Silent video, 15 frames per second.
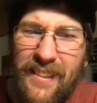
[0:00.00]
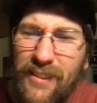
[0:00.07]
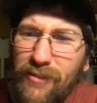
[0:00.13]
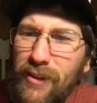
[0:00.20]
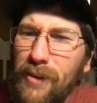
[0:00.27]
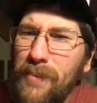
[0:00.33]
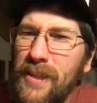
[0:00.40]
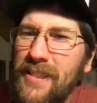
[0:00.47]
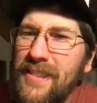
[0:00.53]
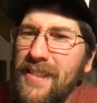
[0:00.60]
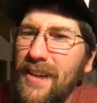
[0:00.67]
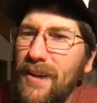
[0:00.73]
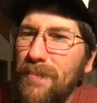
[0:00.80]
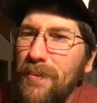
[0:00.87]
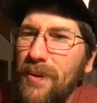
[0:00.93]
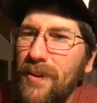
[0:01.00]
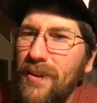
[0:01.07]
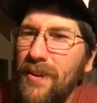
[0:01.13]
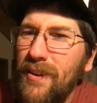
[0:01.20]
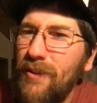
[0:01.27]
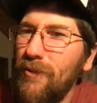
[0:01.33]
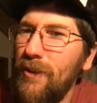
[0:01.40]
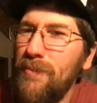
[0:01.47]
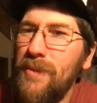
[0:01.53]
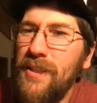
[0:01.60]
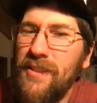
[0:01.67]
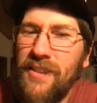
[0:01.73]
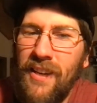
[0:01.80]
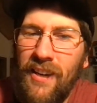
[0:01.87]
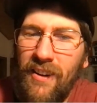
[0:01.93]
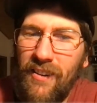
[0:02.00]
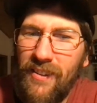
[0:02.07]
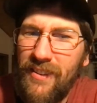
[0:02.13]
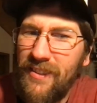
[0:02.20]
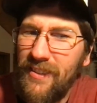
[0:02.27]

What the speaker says: Red means stop. Green means go.